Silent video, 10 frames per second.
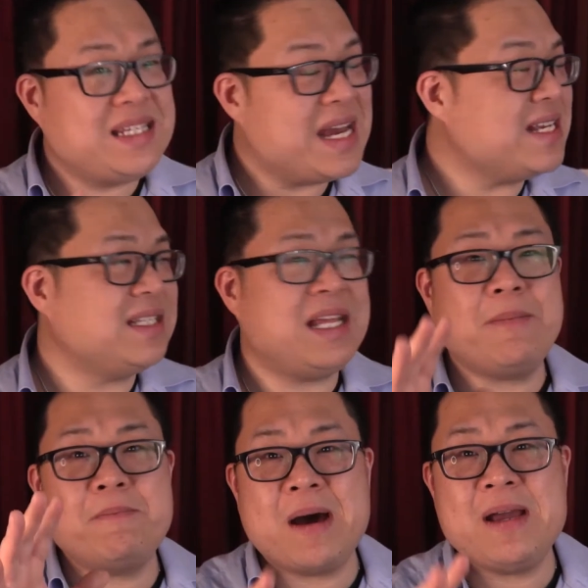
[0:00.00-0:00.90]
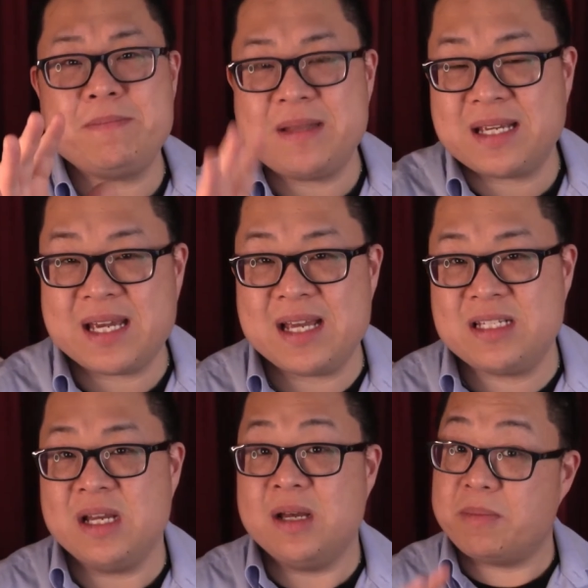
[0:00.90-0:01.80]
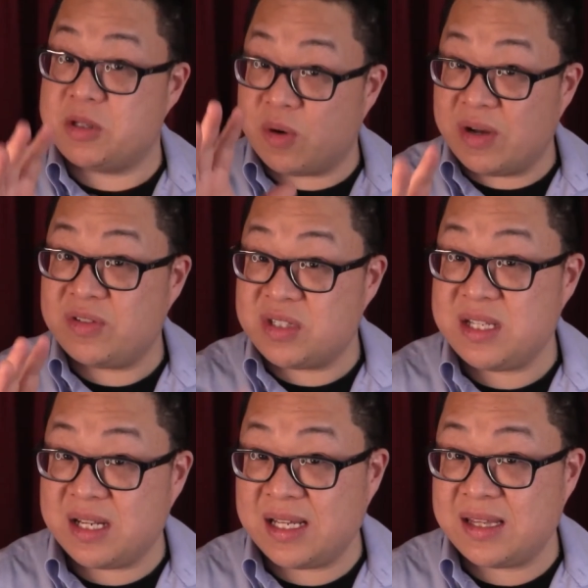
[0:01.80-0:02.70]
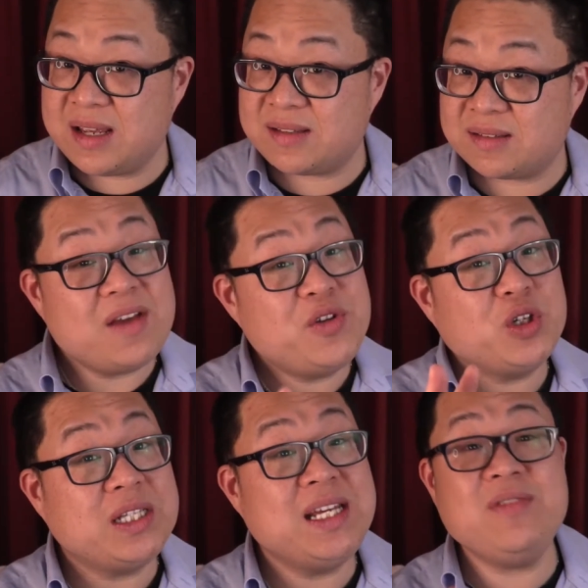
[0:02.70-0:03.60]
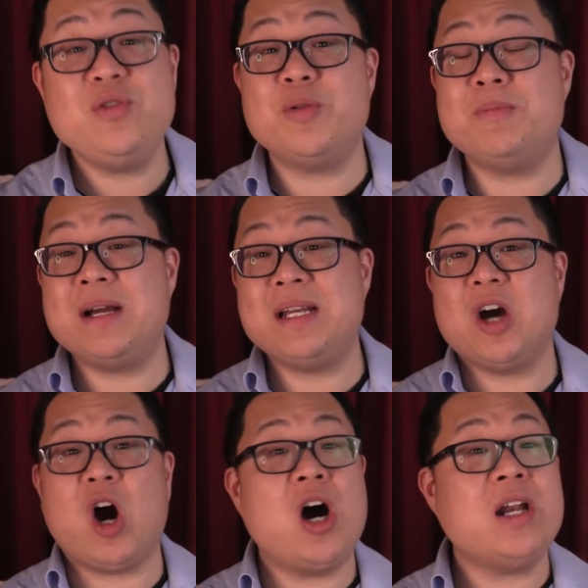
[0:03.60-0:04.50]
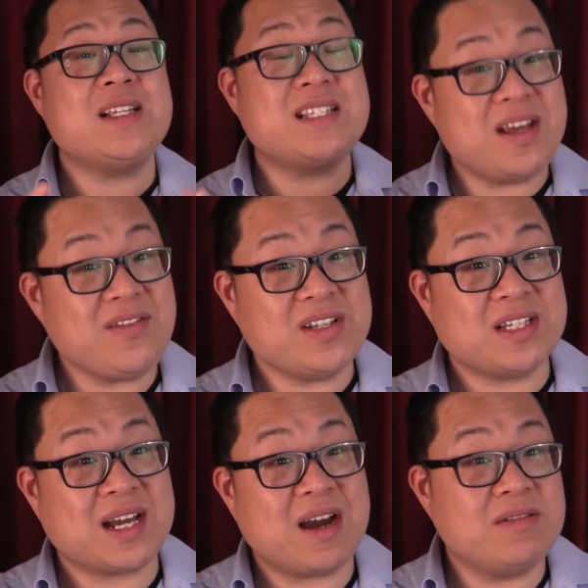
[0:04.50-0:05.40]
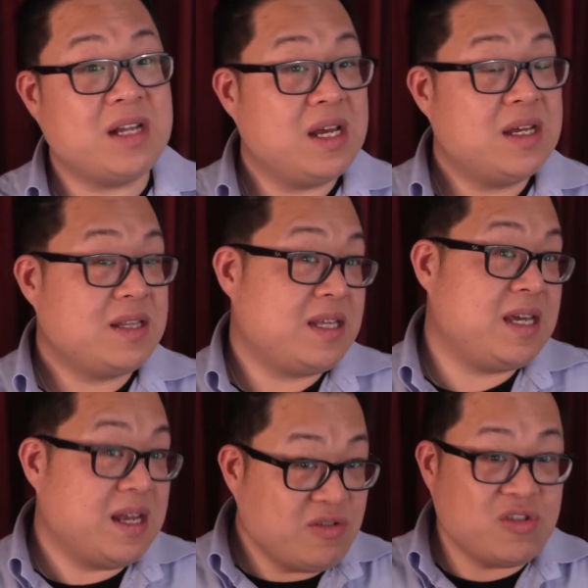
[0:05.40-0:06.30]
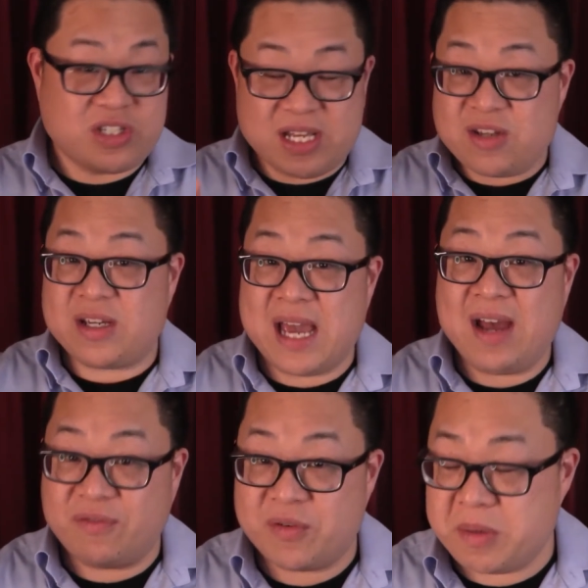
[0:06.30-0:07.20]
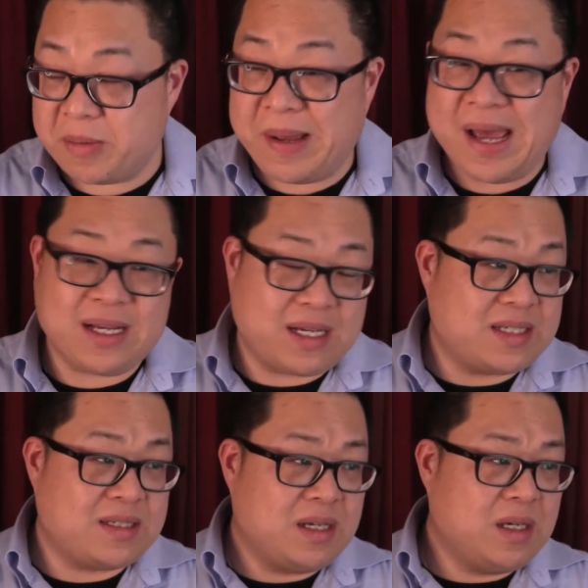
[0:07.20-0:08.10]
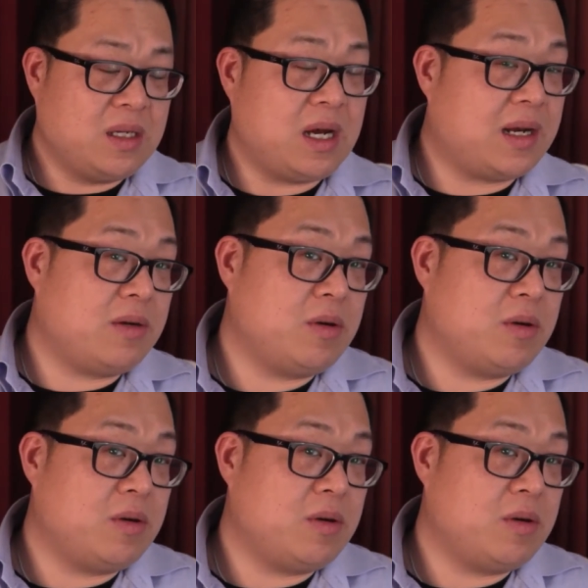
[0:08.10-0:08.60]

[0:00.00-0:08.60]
yes, that might be the case, but you'll have to see it like this. If you leave your money on a savings account, the interest that you get from your bank is, now I don't know